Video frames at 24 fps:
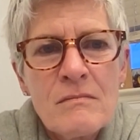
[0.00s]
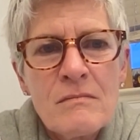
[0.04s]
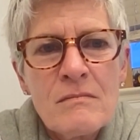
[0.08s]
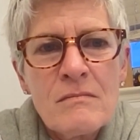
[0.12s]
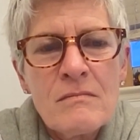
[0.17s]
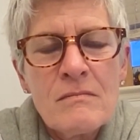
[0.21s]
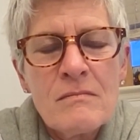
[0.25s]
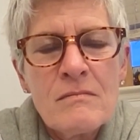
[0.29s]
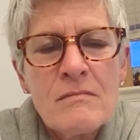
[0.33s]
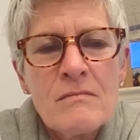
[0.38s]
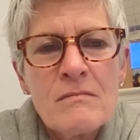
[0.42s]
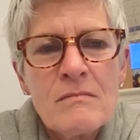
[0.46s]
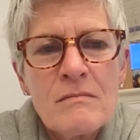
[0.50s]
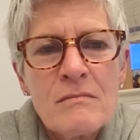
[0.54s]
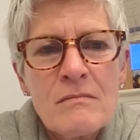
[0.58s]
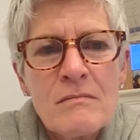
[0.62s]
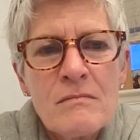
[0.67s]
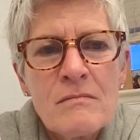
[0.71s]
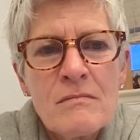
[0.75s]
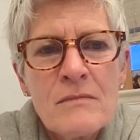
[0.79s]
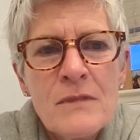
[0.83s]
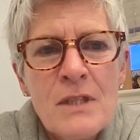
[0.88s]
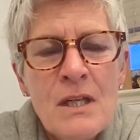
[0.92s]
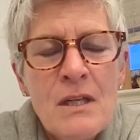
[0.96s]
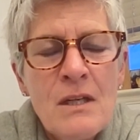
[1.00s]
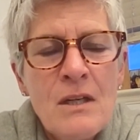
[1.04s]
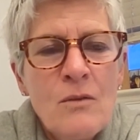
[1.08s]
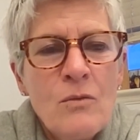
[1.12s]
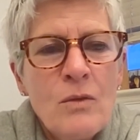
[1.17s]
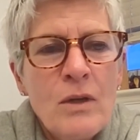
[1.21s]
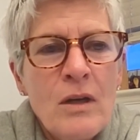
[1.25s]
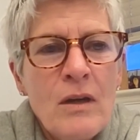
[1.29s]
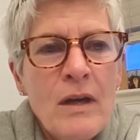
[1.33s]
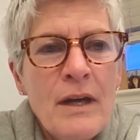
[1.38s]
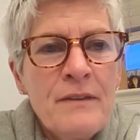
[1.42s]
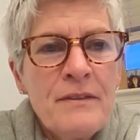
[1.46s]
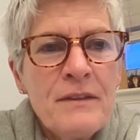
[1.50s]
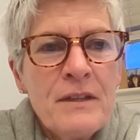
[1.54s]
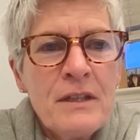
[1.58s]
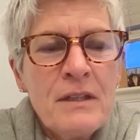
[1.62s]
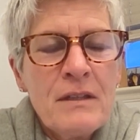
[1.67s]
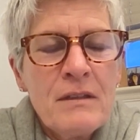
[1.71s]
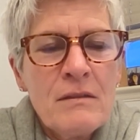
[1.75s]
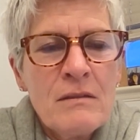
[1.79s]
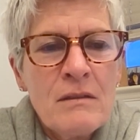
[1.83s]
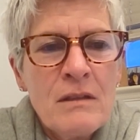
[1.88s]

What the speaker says: Hmm. Well, I think